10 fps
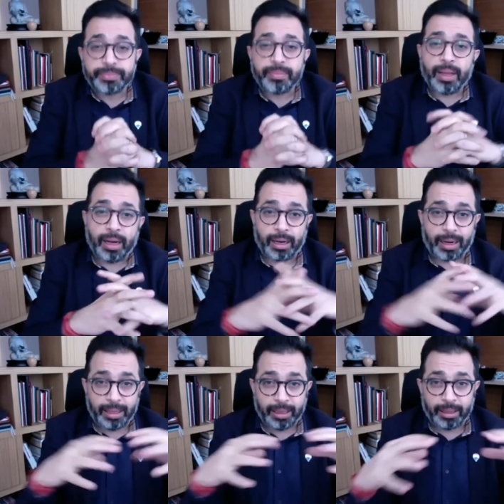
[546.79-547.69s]
Uh,
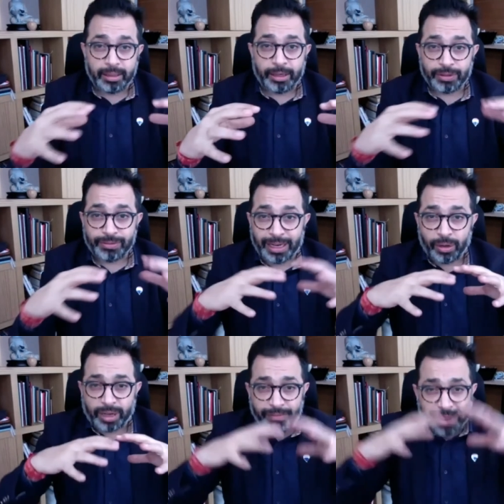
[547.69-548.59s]
earlier, it was very
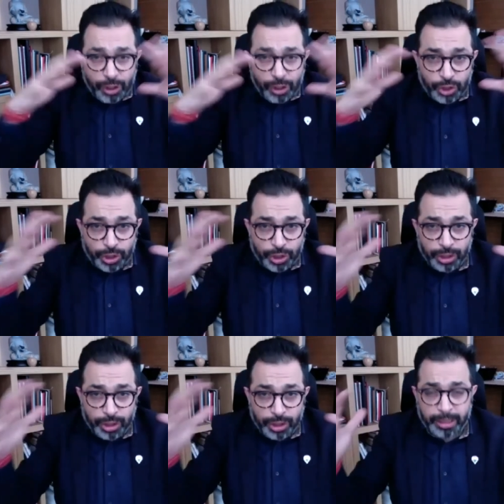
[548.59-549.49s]
conventional
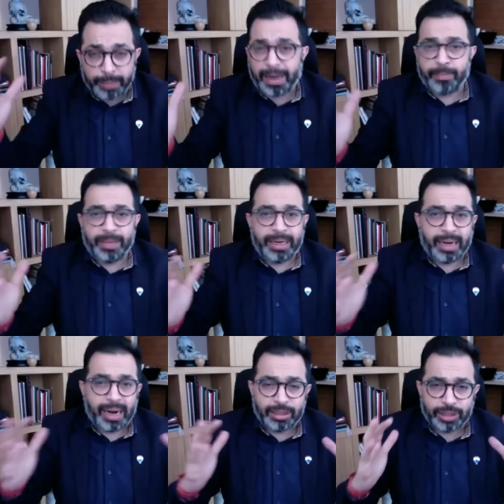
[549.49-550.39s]

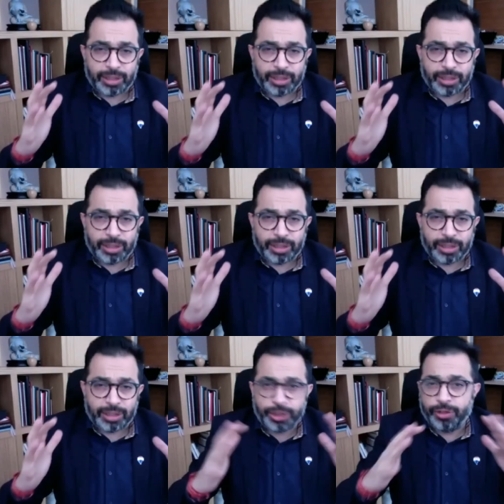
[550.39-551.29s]
departmentalization
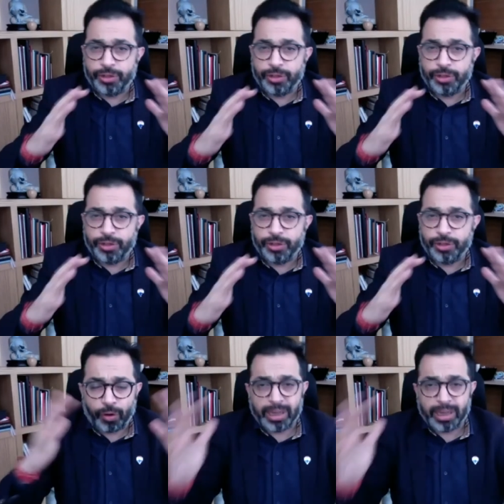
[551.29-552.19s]
of
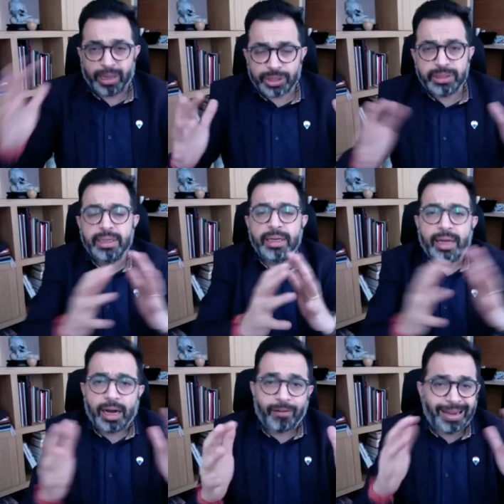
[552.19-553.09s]
organizations. Uh, while
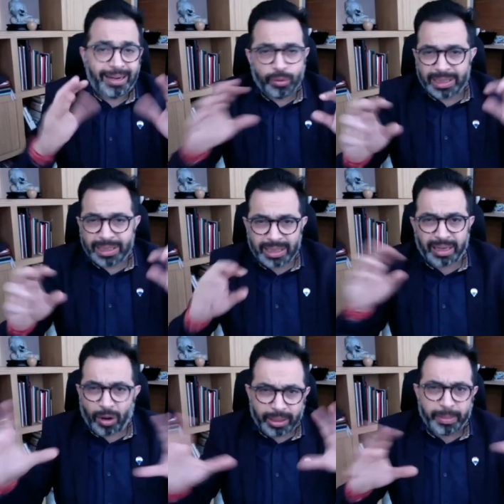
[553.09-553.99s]
you can still call
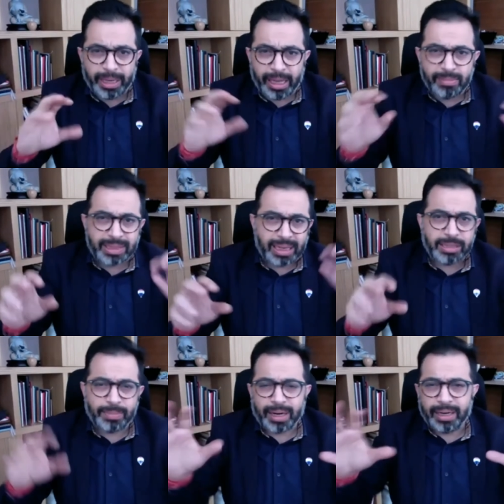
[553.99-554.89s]
them name sales,
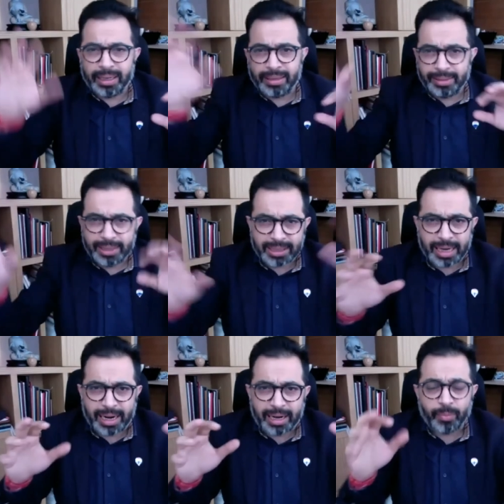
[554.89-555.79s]
marketing, this and
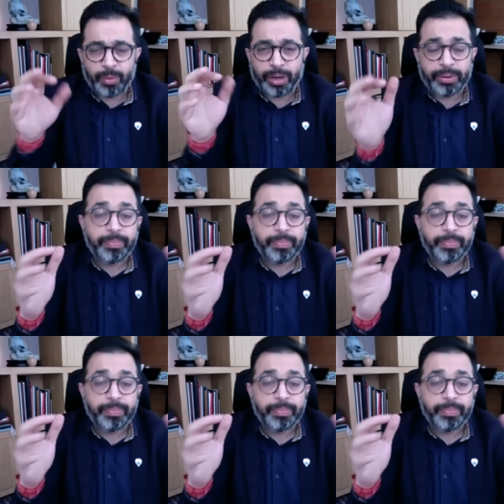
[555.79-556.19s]
that, whatever.